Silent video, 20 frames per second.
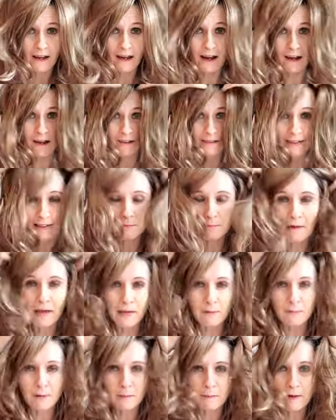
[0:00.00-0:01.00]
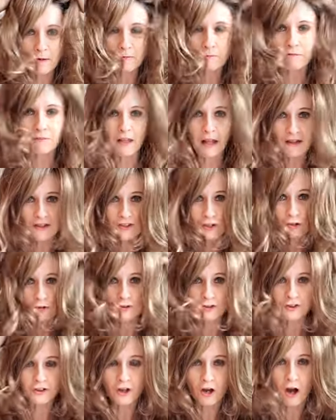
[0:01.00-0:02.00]
and it may be a bit flat
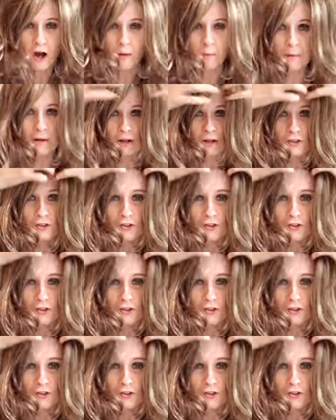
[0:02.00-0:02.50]
on top.